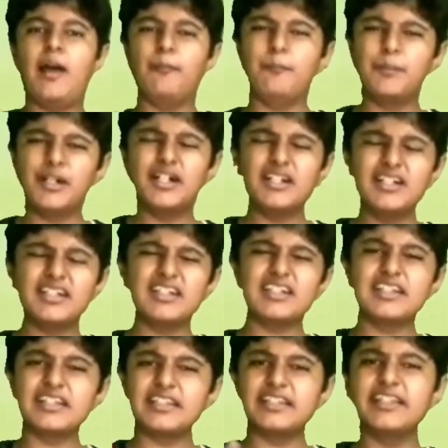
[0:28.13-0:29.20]
But
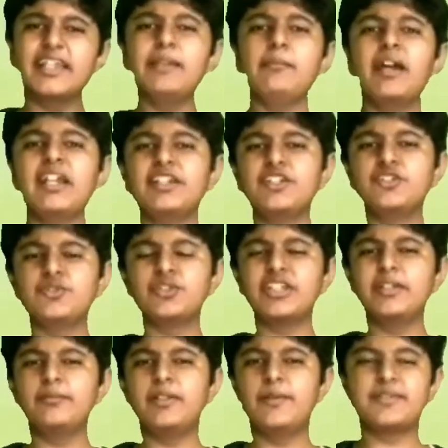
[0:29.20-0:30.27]
they manage to
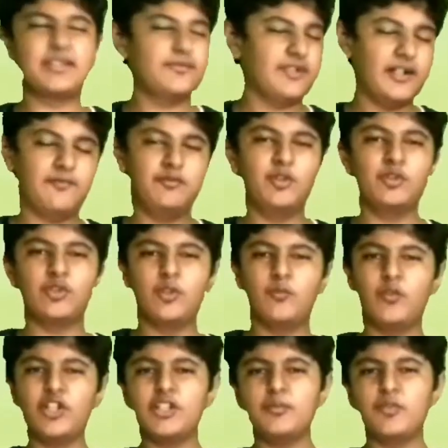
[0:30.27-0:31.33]
keep themselves afloat on
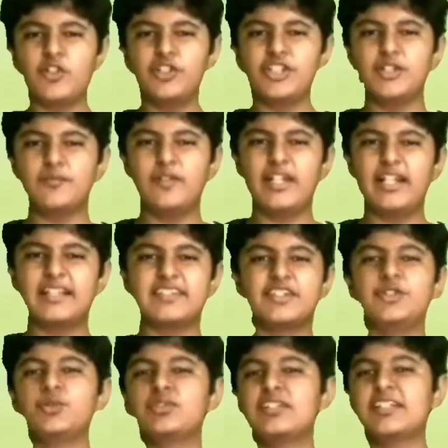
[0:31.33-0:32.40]
water bodies, whereas a
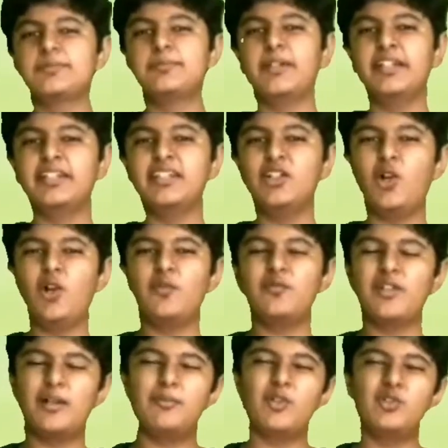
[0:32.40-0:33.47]
useless penny of
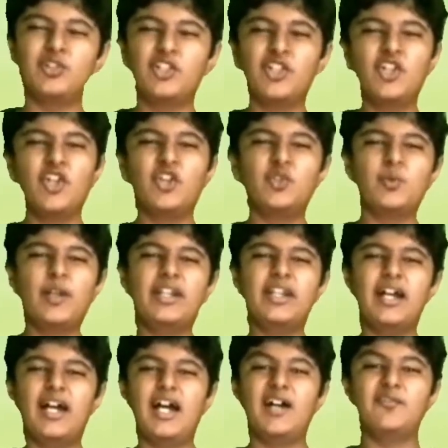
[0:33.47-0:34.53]
about
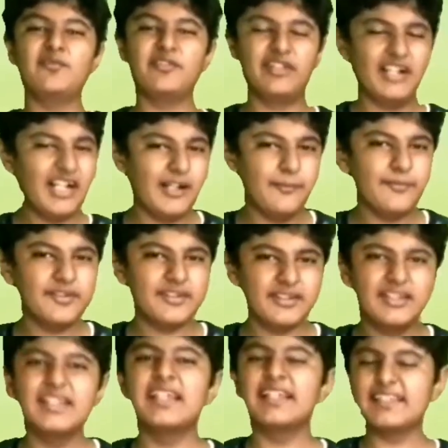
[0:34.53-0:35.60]
2.5 grams
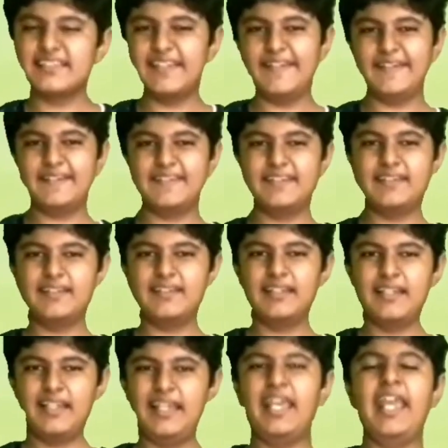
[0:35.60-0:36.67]
sinks.
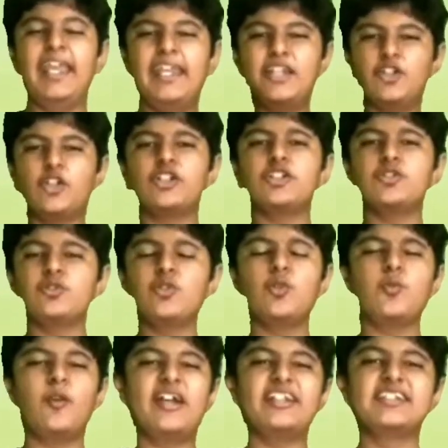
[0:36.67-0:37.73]
In order to know
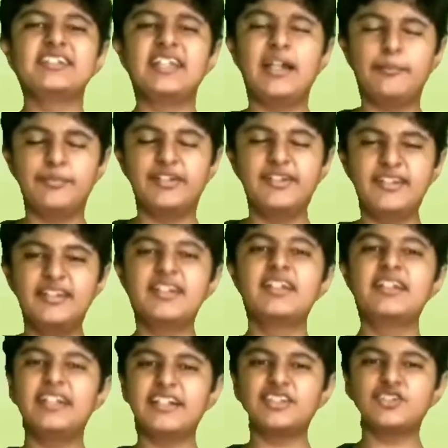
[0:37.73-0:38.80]
why this happened,
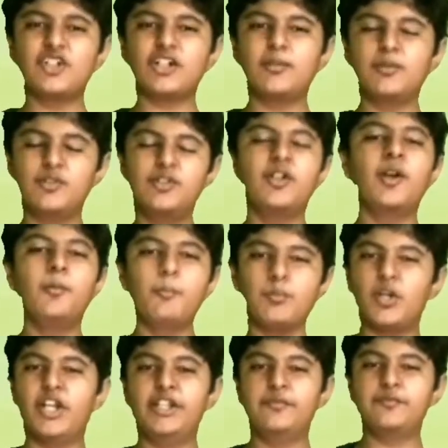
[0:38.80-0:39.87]
let's talk about
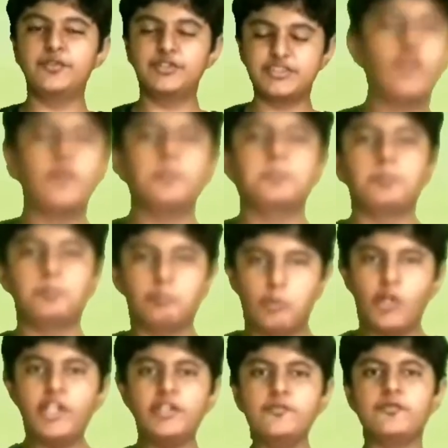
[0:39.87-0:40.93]
buoyant force.
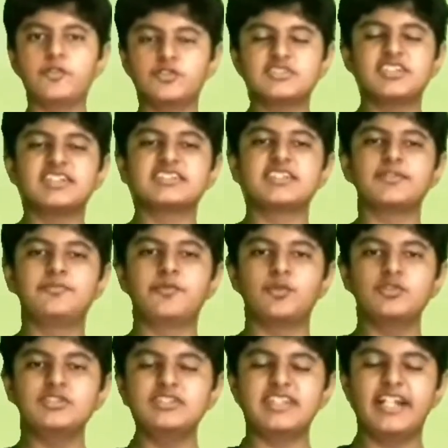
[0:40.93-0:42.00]
Buoyant force is the
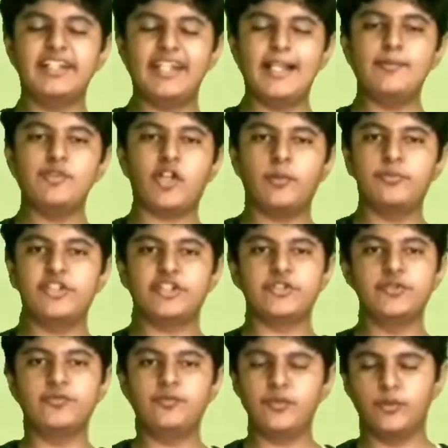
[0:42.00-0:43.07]
force that helps object
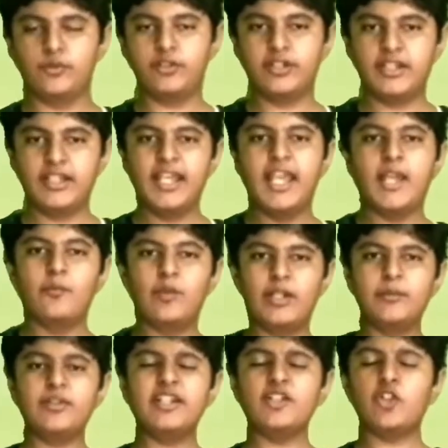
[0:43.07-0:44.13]
to float.
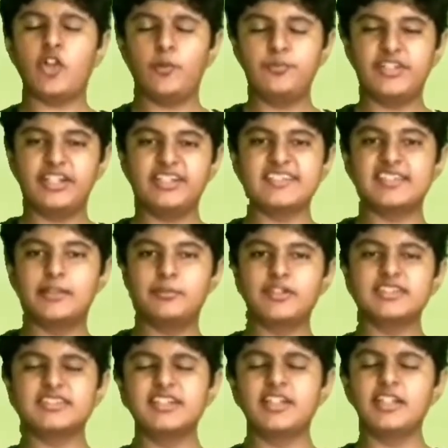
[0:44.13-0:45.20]
Whenever an object is
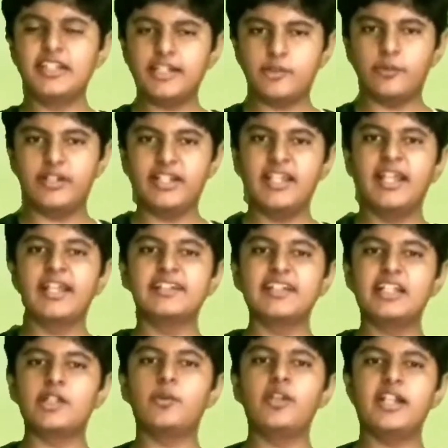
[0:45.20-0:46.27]
immersed in a liquid,
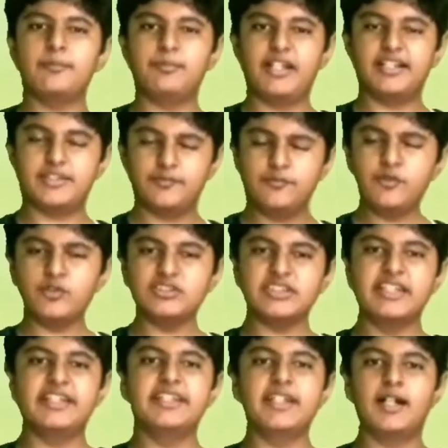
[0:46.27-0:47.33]
the liquid applies a force
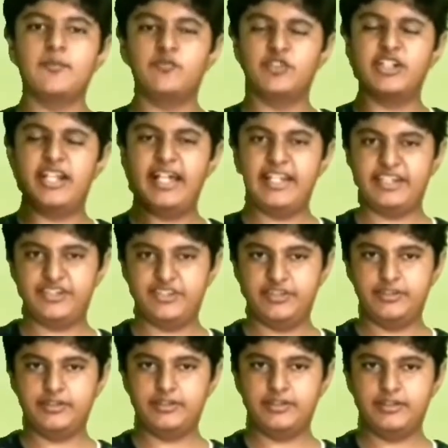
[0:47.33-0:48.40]
in the upward direction.
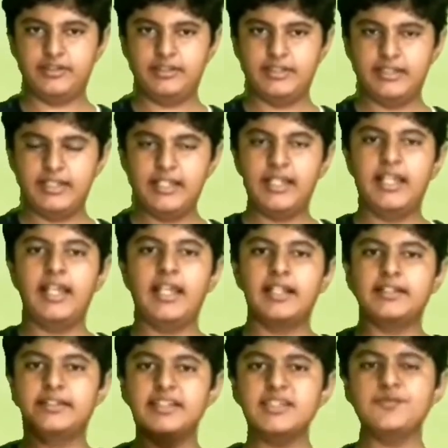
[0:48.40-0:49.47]

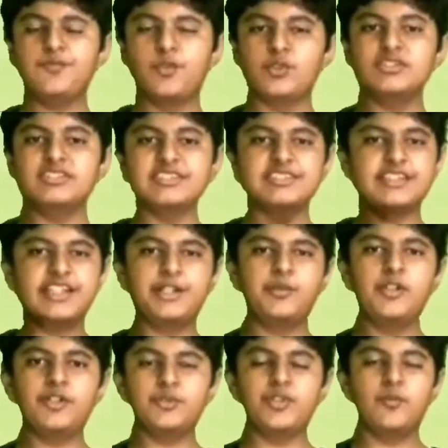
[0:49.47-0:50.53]
This force is
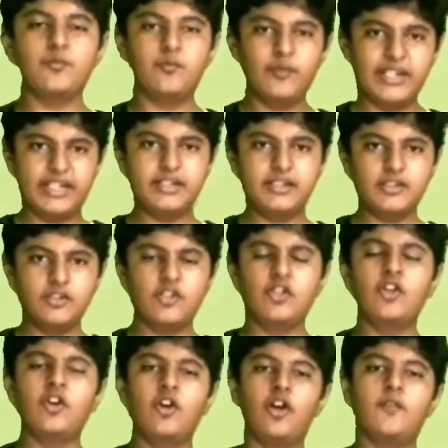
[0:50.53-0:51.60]
equal to the weight
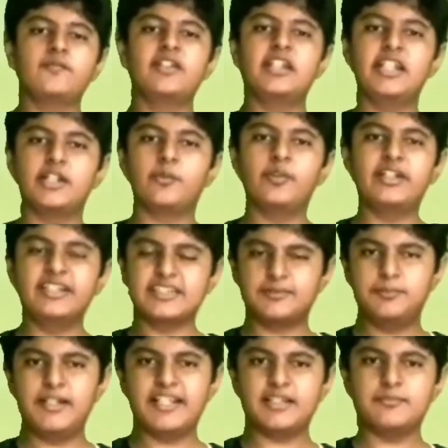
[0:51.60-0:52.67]
of the liquid
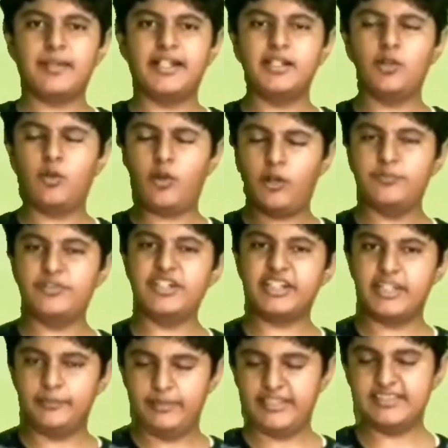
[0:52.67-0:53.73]
displaced by the
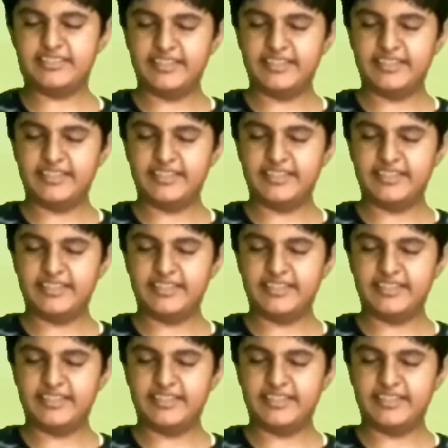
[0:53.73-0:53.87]
object immersed